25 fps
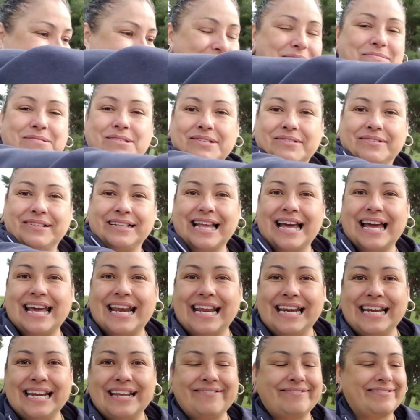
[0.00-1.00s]
I'm so glad
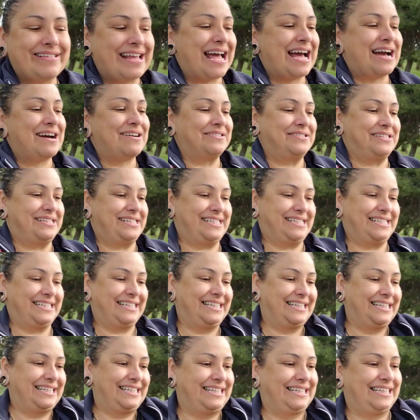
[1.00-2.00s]
I left the house.
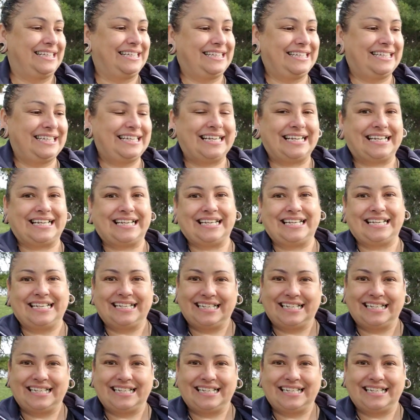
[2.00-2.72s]
Look.